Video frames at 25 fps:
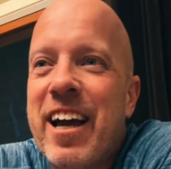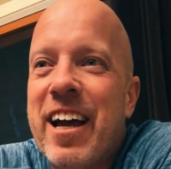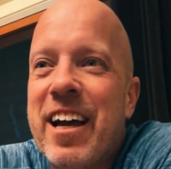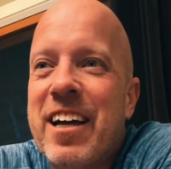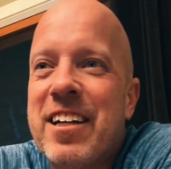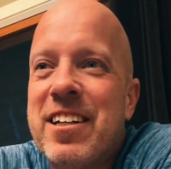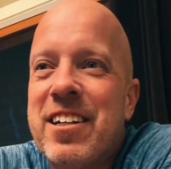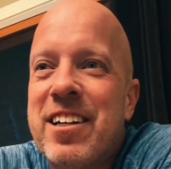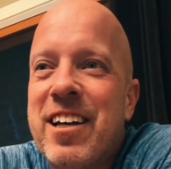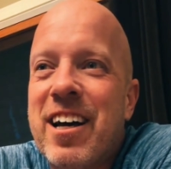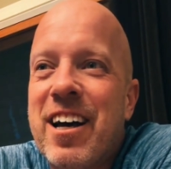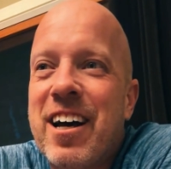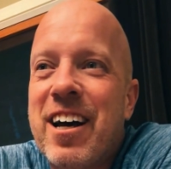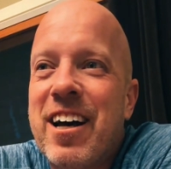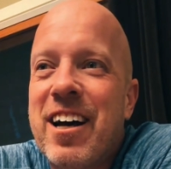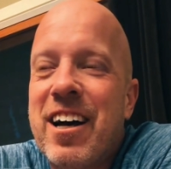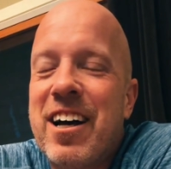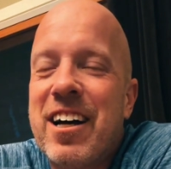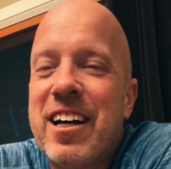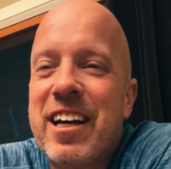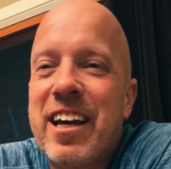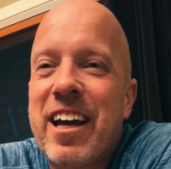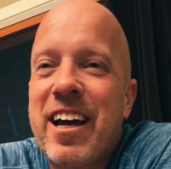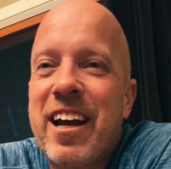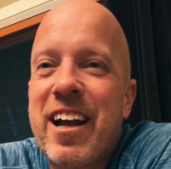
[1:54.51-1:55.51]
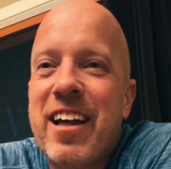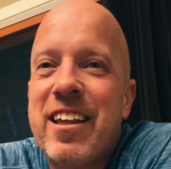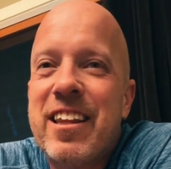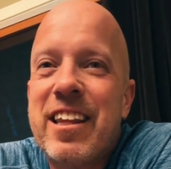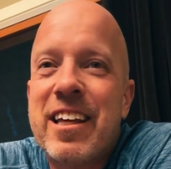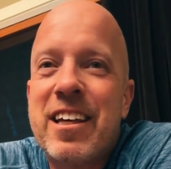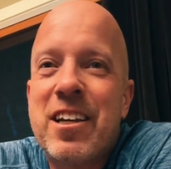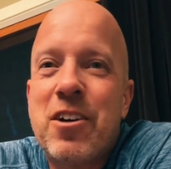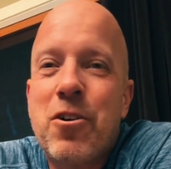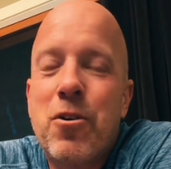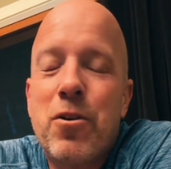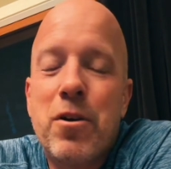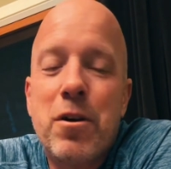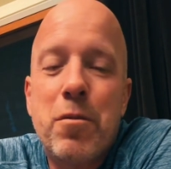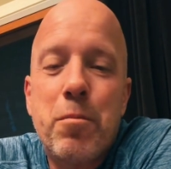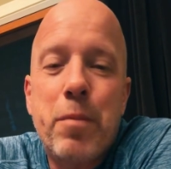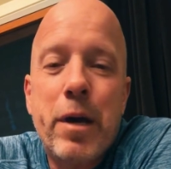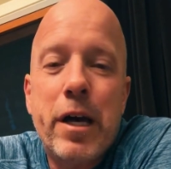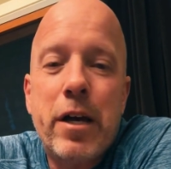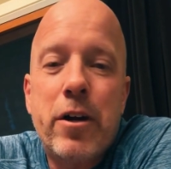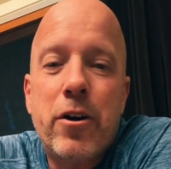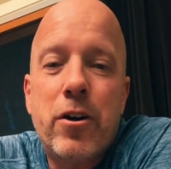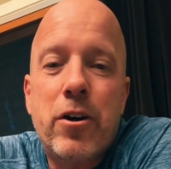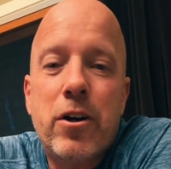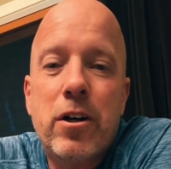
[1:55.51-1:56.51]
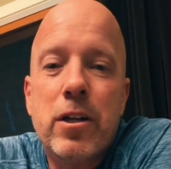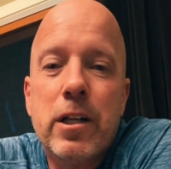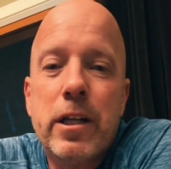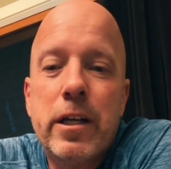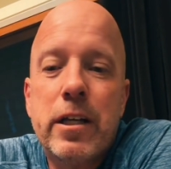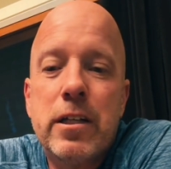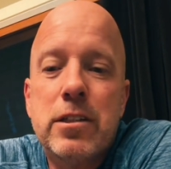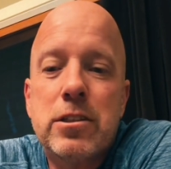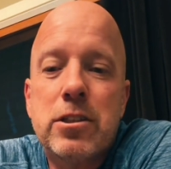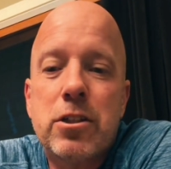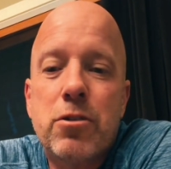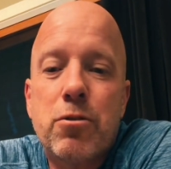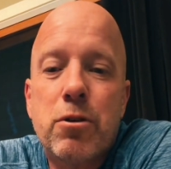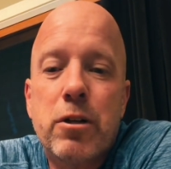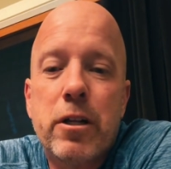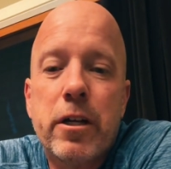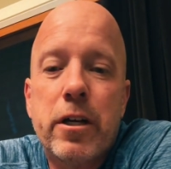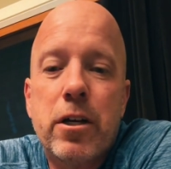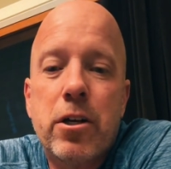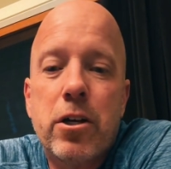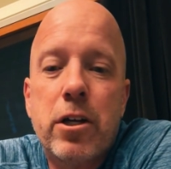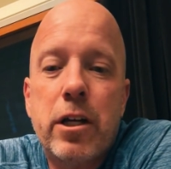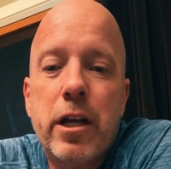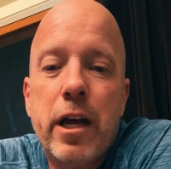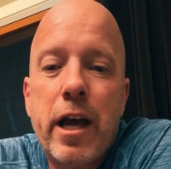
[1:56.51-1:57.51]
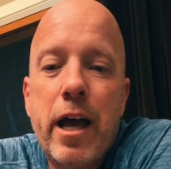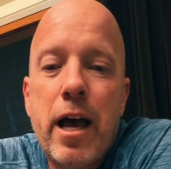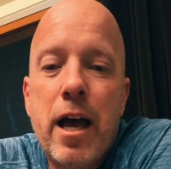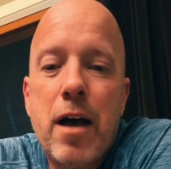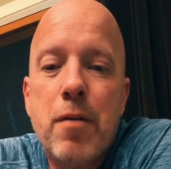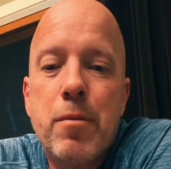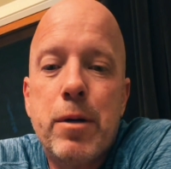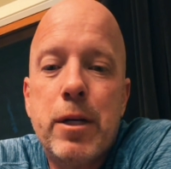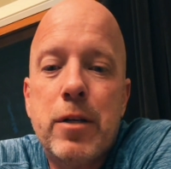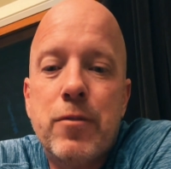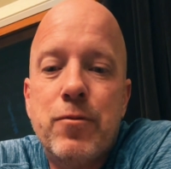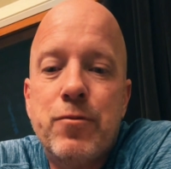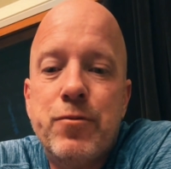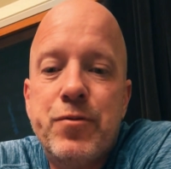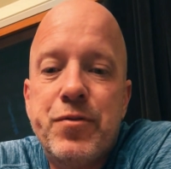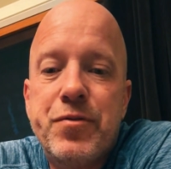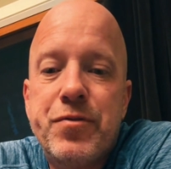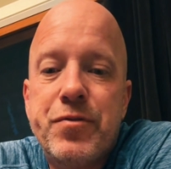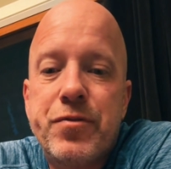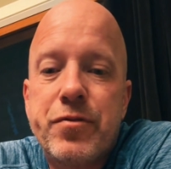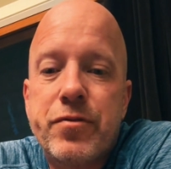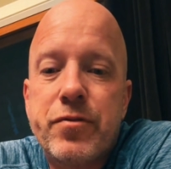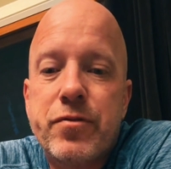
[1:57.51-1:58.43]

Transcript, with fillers: And uh, again, I think going to bed early is a really good habit.